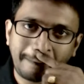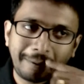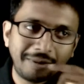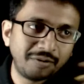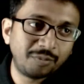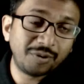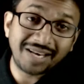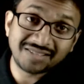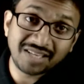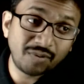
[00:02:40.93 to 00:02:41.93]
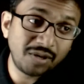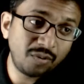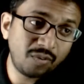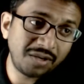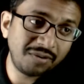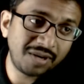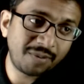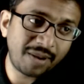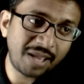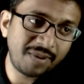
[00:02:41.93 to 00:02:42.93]
If you put n is equal to 1, you get
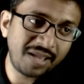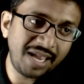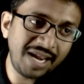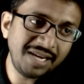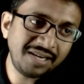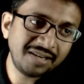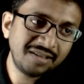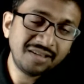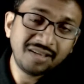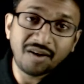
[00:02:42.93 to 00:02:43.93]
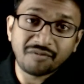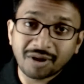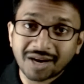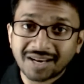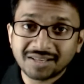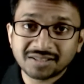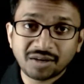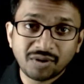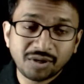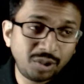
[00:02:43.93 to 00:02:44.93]
pi by 8. If you get n is
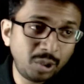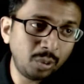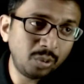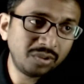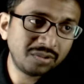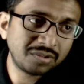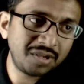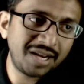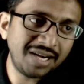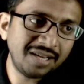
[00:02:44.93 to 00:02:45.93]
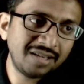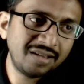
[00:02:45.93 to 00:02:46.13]
equal to 2, so you get